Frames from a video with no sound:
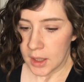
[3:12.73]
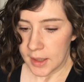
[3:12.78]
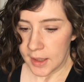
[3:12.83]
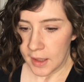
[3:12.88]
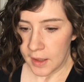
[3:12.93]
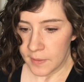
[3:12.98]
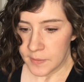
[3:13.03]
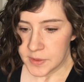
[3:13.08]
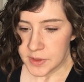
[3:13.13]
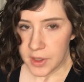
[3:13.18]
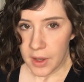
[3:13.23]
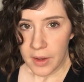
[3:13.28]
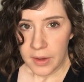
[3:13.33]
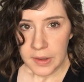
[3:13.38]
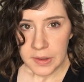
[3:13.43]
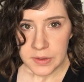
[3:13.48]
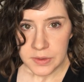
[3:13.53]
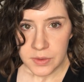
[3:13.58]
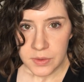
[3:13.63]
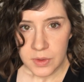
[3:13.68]

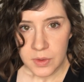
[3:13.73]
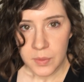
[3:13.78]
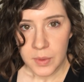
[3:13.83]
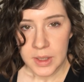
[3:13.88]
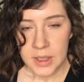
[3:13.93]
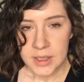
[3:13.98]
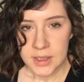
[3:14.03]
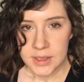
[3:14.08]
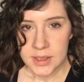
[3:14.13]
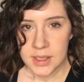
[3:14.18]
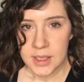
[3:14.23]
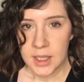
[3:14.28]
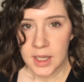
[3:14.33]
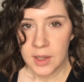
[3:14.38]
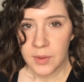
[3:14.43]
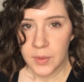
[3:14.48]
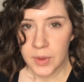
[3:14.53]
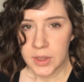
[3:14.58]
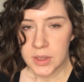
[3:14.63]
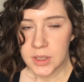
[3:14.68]
Gamsol into the ones that I
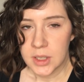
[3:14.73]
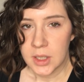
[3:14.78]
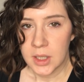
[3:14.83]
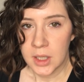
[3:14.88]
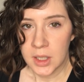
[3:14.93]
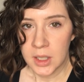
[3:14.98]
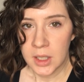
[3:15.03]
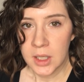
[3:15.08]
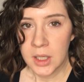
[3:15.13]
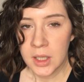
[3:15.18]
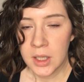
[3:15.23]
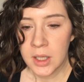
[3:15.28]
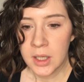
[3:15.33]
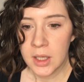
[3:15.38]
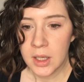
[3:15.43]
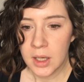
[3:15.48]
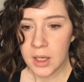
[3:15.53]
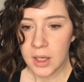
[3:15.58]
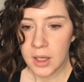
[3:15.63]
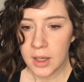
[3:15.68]
worked on
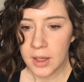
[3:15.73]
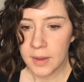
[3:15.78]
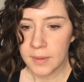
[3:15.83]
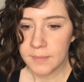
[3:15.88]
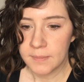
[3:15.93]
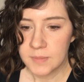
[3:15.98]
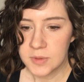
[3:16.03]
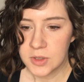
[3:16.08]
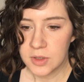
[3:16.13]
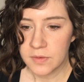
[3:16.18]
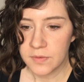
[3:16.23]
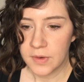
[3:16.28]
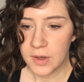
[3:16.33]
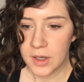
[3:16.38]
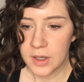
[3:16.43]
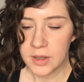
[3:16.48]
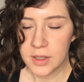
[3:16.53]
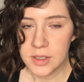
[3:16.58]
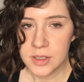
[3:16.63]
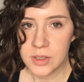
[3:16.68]
um, so
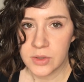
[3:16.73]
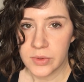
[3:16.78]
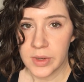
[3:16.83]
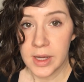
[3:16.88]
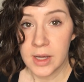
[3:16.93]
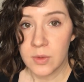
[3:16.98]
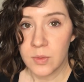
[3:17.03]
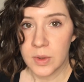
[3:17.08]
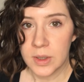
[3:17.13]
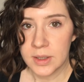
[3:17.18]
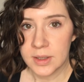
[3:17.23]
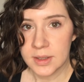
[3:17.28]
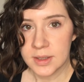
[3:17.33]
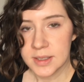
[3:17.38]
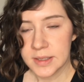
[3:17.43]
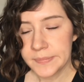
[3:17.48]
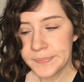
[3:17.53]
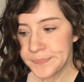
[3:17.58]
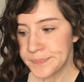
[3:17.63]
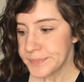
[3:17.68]
far, the two egg
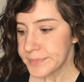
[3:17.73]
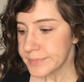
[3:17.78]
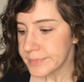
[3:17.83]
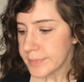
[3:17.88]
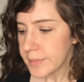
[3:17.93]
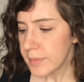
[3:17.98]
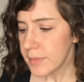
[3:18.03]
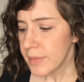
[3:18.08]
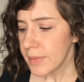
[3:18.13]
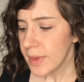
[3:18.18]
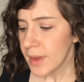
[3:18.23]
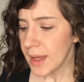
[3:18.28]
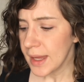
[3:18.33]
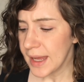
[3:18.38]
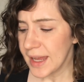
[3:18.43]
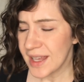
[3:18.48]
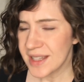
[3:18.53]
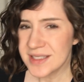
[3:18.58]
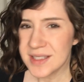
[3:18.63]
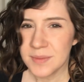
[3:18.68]
ones.
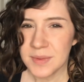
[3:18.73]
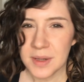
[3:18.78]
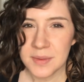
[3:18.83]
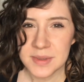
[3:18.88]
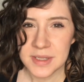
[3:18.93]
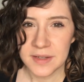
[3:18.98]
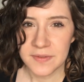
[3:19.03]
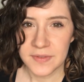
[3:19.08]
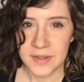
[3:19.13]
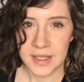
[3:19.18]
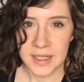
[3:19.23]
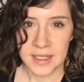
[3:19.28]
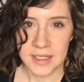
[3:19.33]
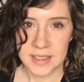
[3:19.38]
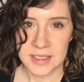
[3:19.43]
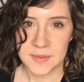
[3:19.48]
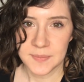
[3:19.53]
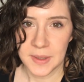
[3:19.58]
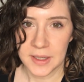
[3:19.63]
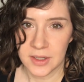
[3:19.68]
And sometimes I feel like
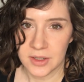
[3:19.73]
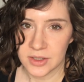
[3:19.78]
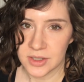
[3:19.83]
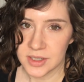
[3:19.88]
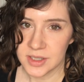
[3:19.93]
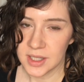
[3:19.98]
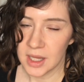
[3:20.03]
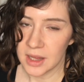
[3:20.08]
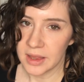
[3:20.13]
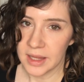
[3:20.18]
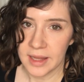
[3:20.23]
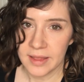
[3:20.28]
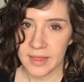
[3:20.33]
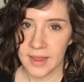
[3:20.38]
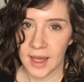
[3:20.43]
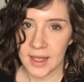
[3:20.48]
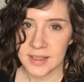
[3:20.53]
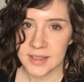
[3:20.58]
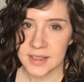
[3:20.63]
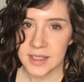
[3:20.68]
it's better just to let
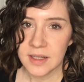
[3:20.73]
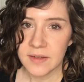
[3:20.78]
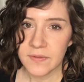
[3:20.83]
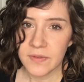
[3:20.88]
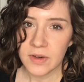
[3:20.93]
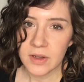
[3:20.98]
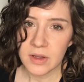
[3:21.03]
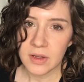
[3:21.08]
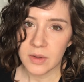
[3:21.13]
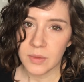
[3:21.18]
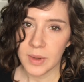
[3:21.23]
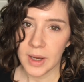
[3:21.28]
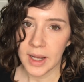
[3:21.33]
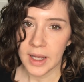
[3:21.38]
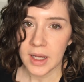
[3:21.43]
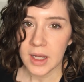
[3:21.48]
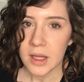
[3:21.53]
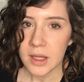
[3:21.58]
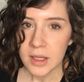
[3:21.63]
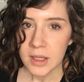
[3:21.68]
that sit for a little
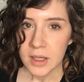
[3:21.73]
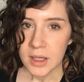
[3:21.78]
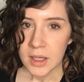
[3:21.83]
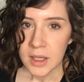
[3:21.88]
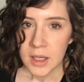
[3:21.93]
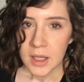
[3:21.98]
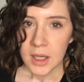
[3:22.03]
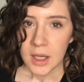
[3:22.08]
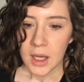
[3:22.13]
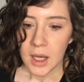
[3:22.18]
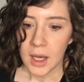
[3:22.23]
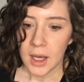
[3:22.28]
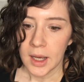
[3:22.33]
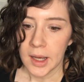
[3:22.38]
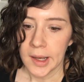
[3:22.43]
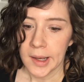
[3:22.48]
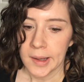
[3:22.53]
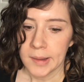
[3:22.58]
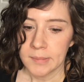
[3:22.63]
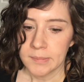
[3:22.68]
while
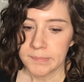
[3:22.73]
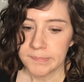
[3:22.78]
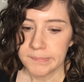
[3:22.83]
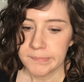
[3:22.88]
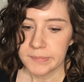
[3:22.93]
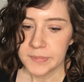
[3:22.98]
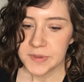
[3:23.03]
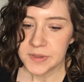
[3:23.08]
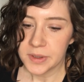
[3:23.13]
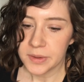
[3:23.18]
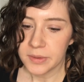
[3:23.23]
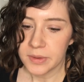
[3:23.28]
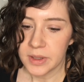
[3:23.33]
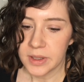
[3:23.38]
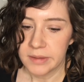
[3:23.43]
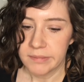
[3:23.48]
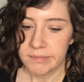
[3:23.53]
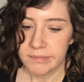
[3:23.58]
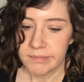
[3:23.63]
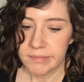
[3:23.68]
um, so
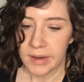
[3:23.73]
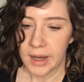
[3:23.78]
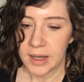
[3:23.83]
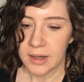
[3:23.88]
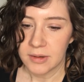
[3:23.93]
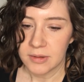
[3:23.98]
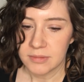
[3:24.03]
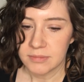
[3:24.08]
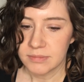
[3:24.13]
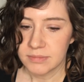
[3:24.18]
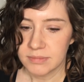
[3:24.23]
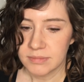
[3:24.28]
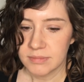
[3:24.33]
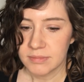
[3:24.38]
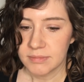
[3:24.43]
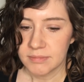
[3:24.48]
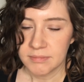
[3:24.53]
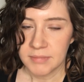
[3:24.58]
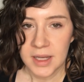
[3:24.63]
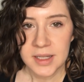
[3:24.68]
that I don't
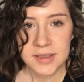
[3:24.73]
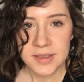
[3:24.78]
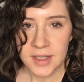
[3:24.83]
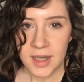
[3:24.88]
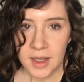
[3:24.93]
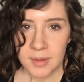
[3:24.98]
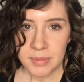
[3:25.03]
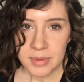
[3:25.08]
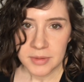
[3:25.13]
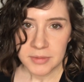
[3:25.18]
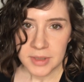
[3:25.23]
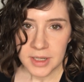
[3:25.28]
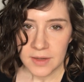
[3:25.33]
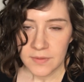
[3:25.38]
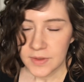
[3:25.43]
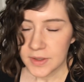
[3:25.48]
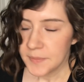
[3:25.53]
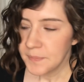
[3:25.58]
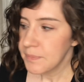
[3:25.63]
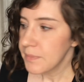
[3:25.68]
mess it up or
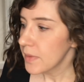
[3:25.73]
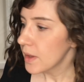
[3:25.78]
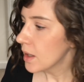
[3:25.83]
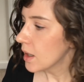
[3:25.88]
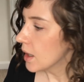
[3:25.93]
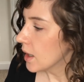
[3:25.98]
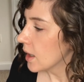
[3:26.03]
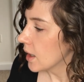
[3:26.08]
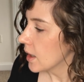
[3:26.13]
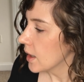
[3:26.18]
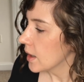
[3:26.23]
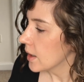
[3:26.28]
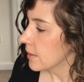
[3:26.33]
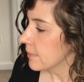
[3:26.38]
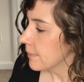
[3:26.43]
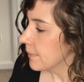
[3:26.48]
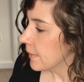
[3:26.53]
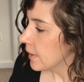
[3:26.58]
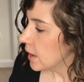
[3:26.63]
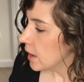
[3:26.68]
whatever.
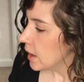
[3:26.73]
Um,